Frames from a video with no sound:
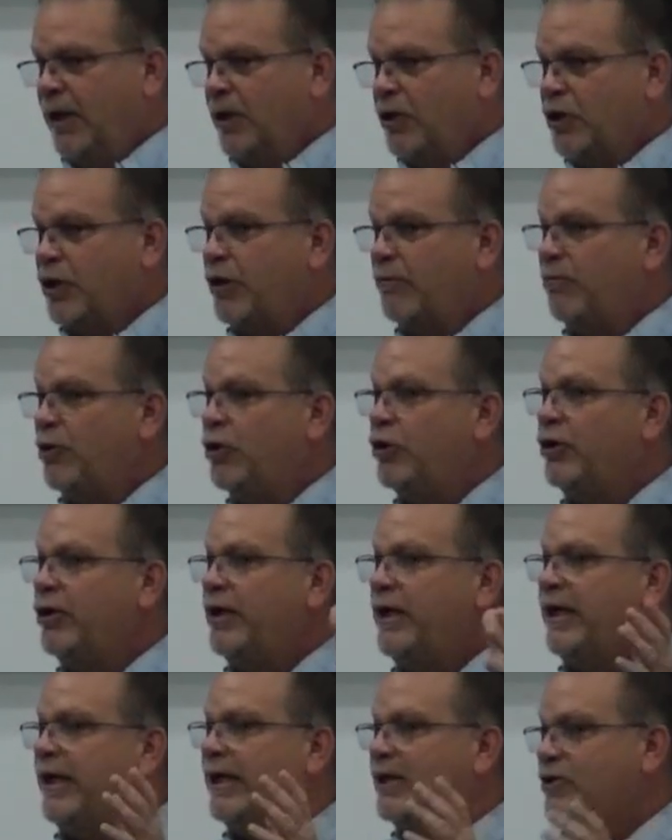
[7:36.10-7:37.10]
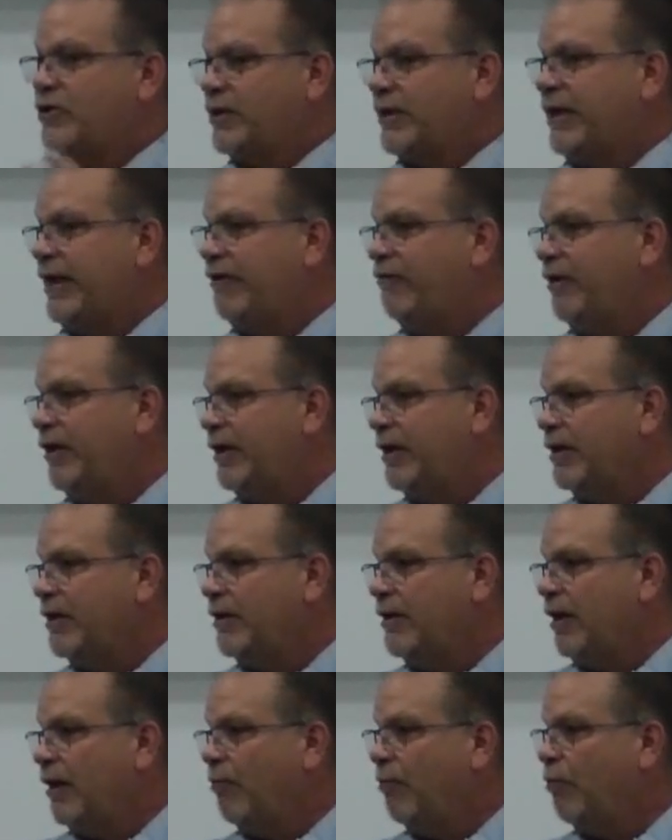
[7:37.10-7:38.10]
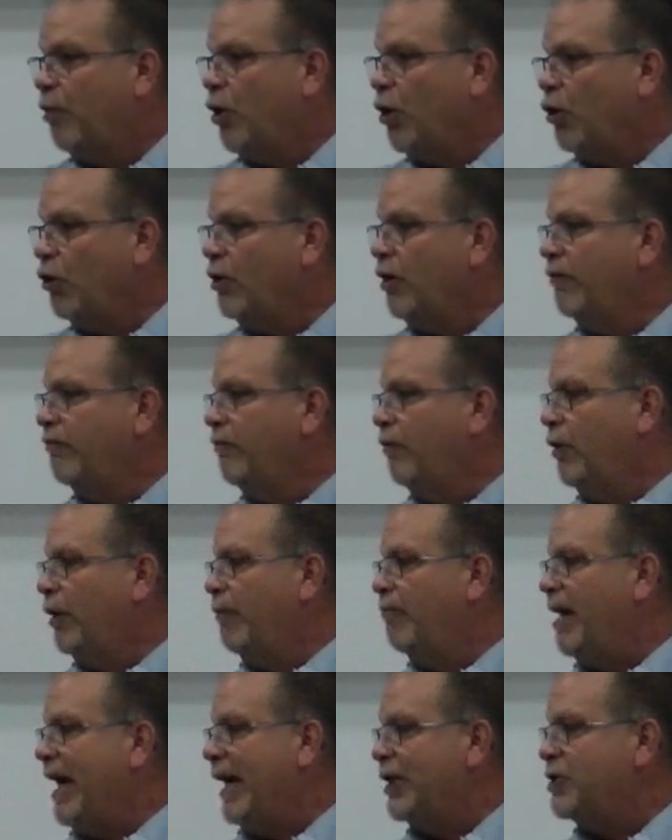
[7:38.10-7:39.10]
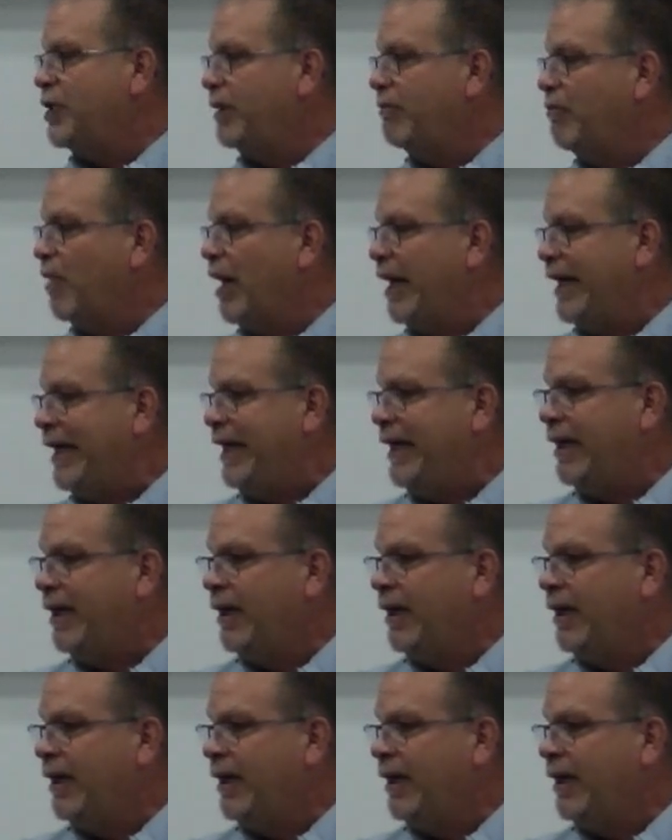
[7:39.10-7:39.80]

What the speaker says: The community has given a bulk of our matching money.